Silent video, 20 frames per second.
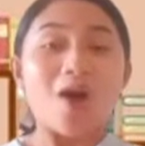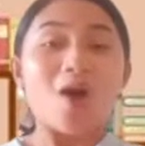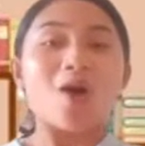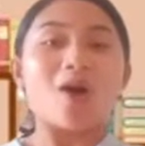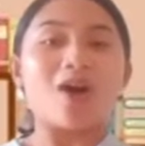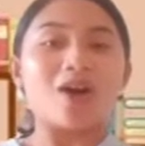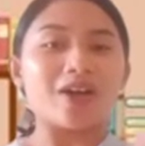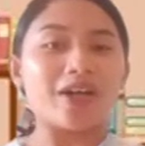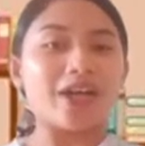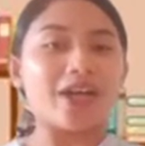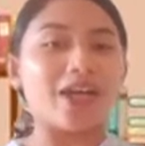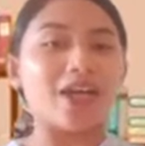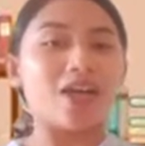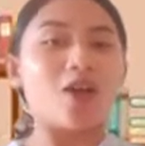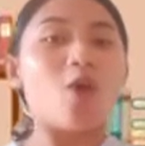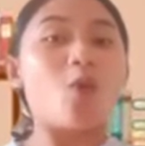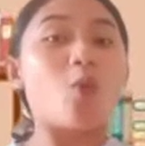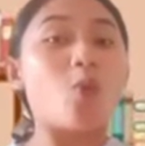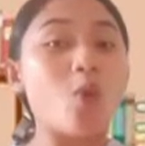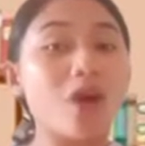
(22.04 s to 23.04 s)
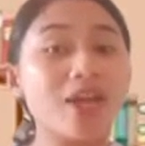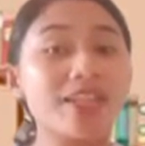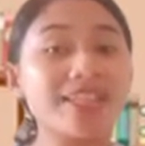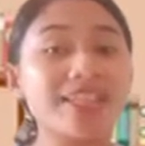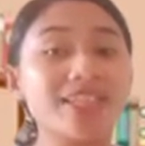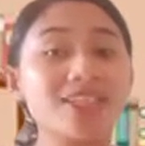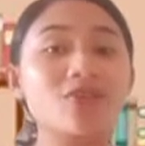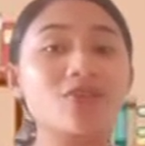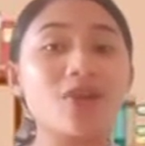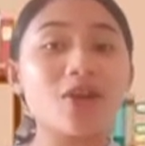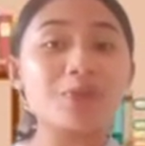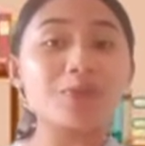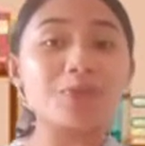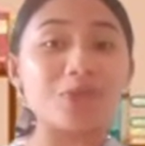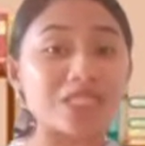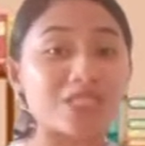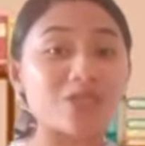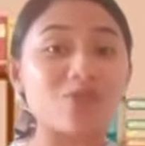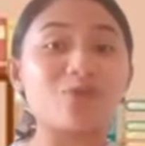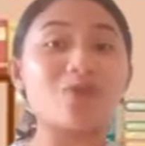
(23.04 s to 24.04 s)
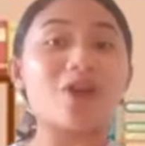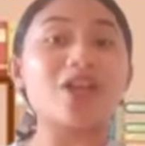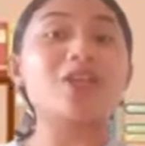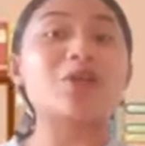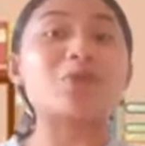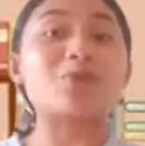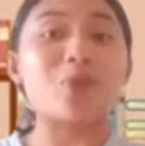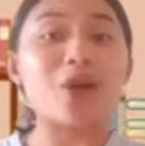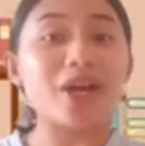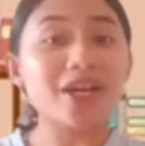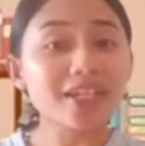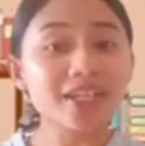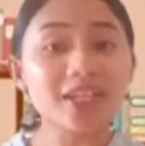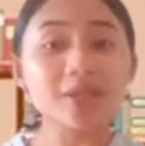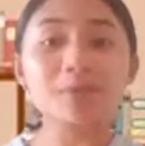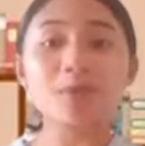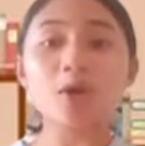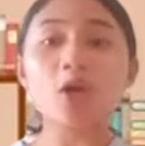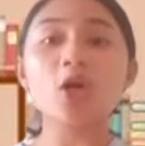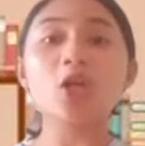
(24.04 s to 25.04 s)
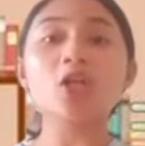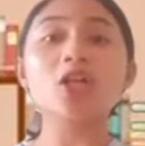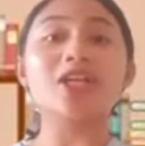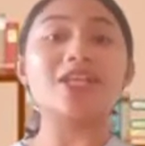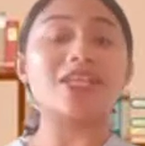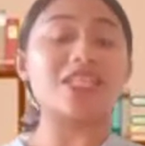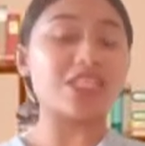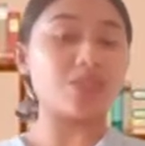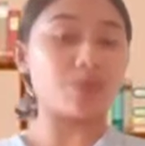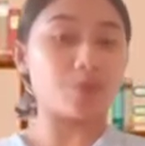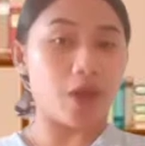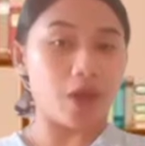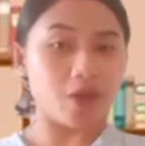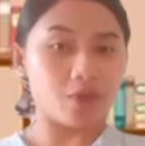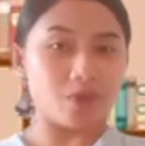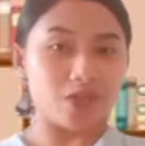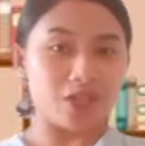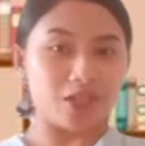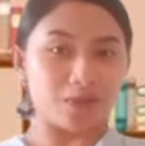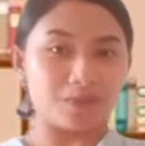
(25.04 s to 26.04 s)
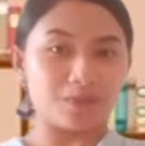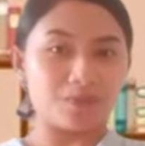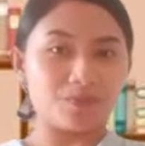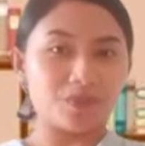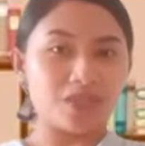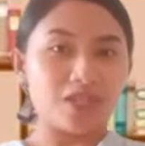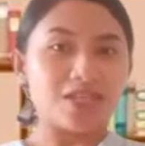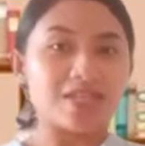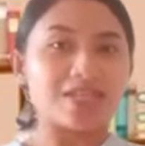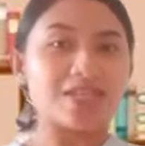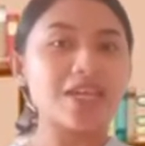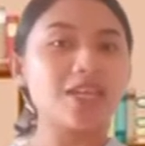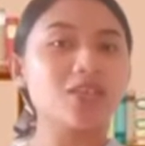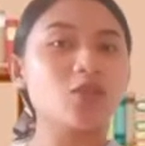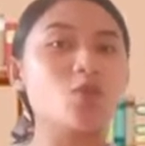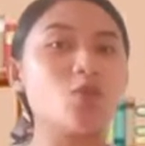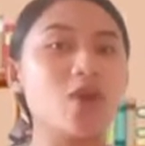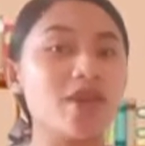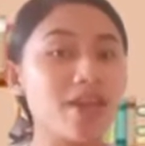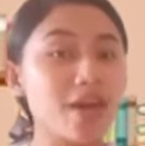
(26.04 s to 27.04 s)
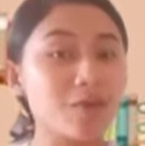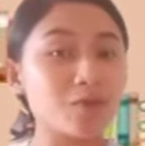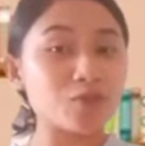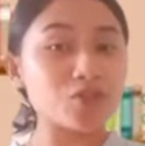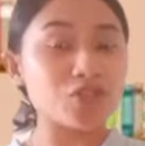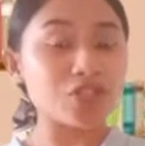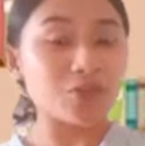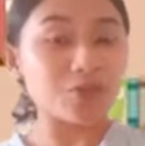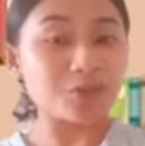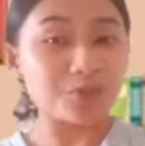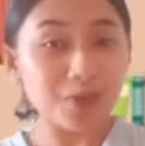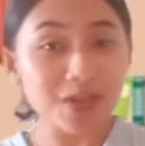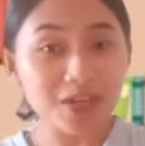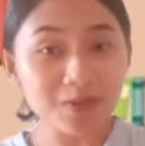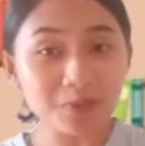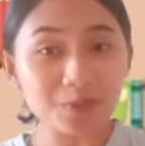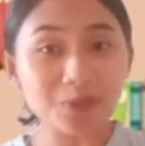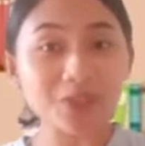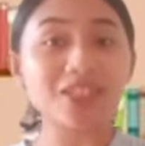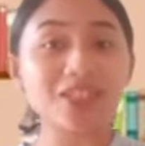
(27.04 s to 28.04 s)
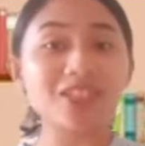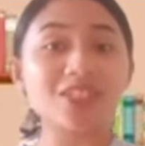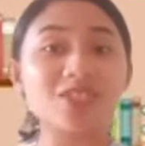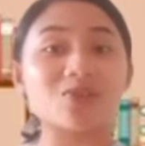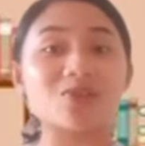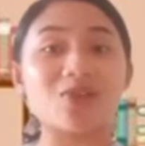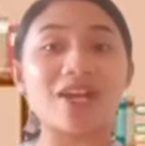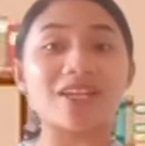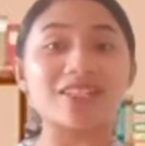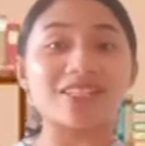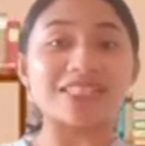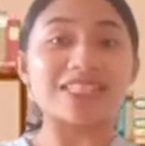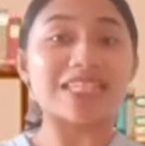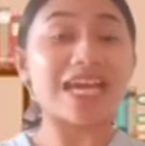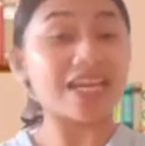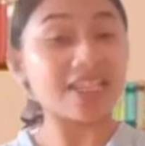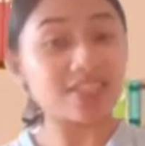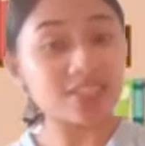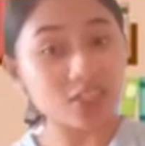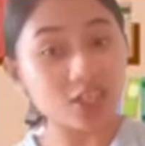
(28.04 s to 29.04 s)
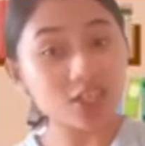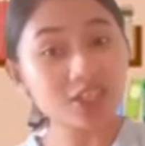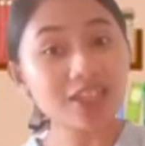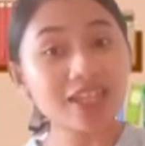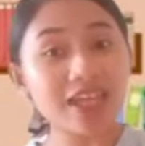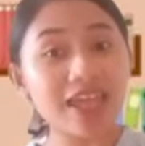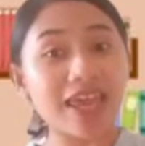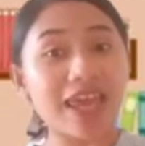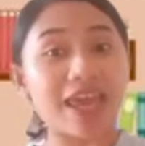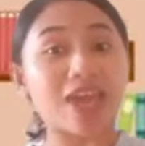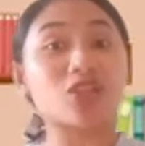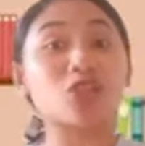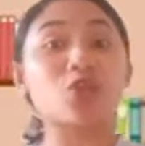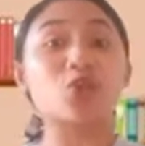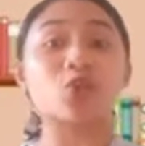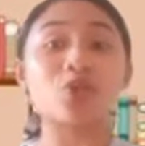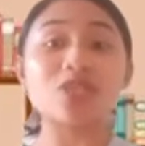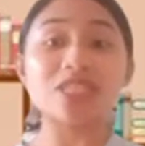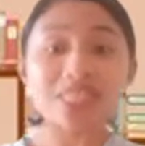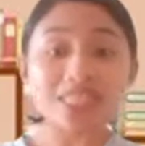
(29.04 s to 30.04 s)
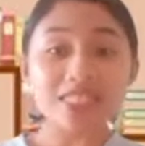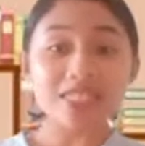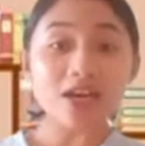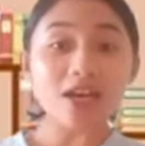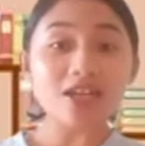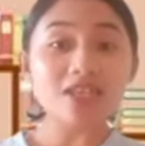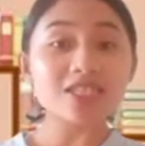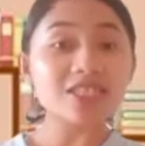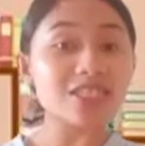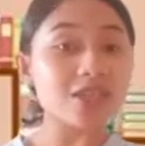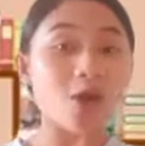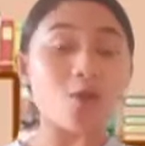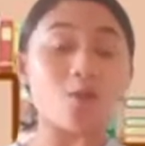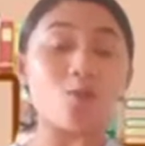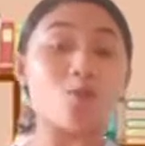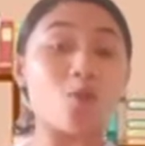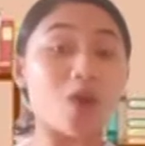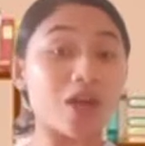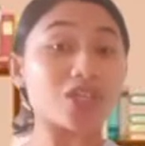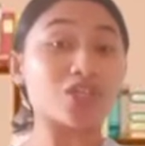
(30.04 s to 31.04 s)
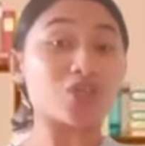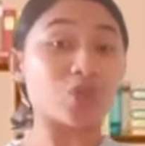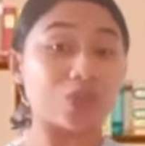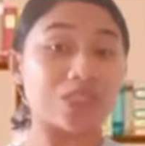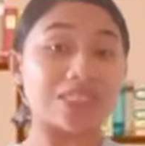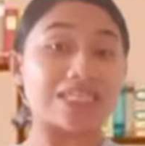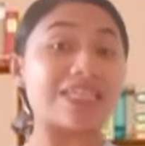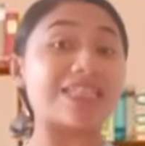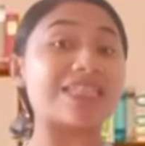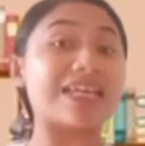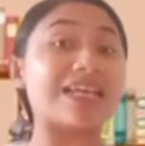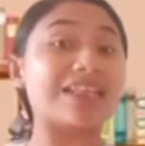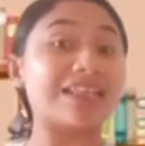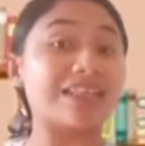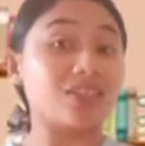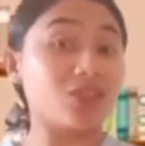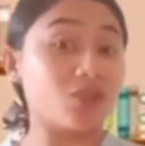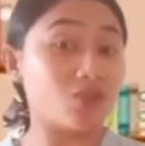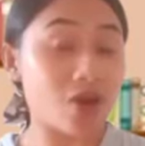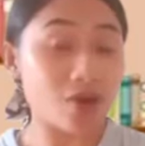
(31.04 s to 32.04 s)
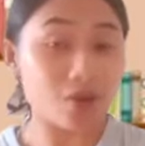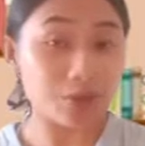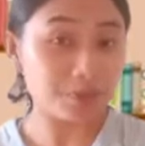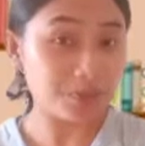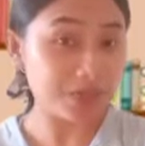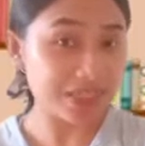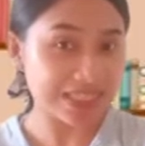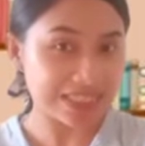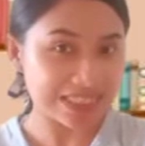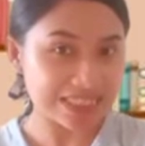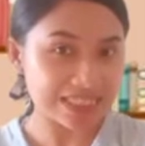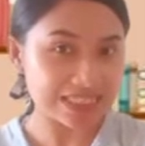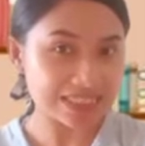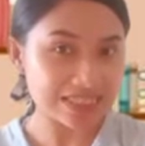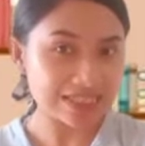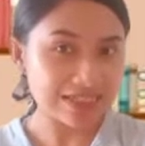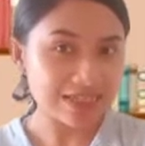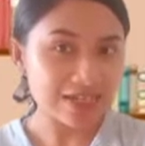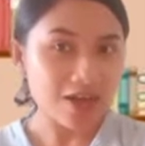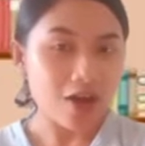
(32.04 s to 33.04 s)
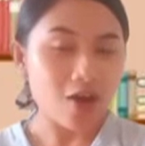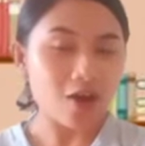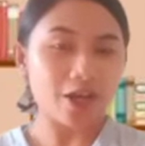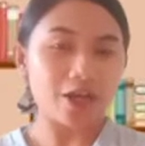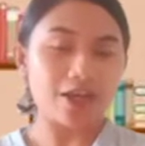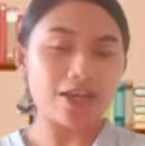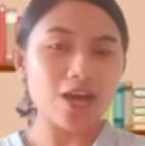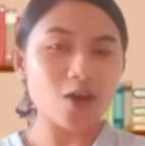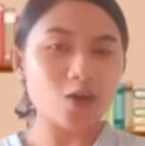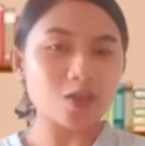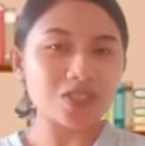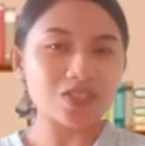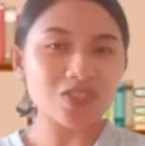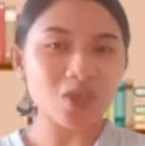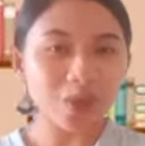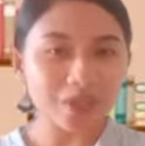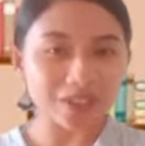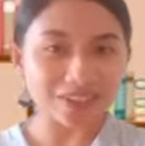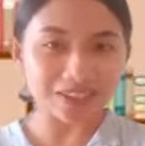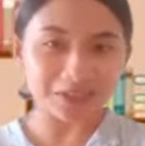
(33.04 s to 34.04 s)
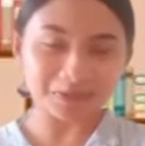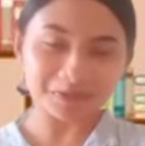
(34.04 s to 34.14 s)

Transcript: okay, what literary piece you find remarkable and inspiring? Get a one-half sheet of paper to write the title and your reasons of why choosing that literary piece. Okay, now start.